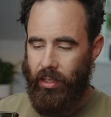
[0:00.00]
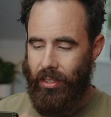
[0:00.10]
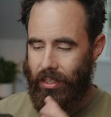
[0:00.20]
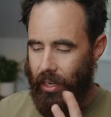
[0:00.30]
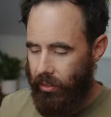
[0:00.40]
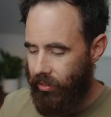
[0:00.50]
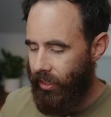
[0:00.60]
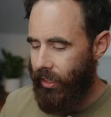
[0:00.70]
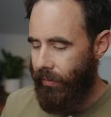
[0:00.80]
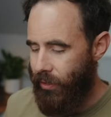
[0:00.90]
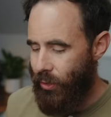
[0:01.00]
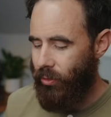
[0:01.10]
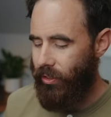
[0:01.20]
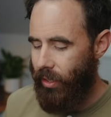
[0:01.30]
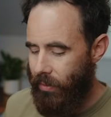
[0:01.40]
it does give you
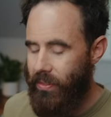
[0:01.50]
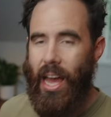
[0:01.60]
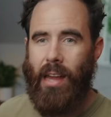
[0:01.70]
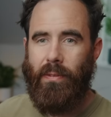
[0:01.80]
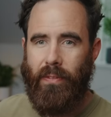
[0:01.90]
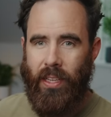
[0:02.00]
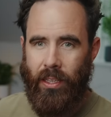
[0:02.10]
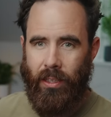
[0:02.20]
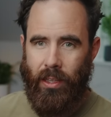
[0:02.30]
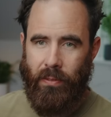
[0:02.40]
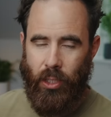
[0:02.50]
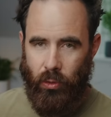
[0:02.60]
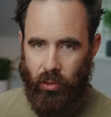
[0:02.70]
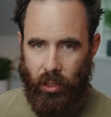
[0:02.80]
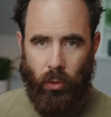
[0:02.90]
some of that feel of
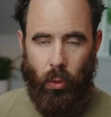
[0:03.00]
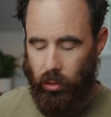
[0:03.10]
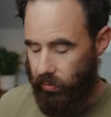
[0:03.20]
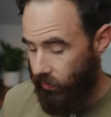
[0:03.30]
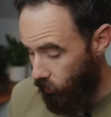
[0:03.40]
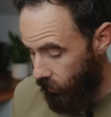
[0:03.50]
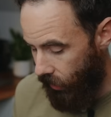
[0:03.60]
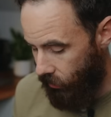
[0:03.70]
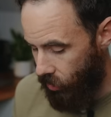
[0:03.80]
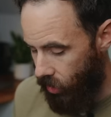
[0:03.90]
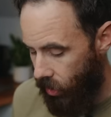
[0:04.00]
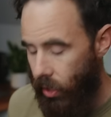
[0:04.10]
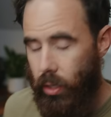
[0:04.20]
using an older film camera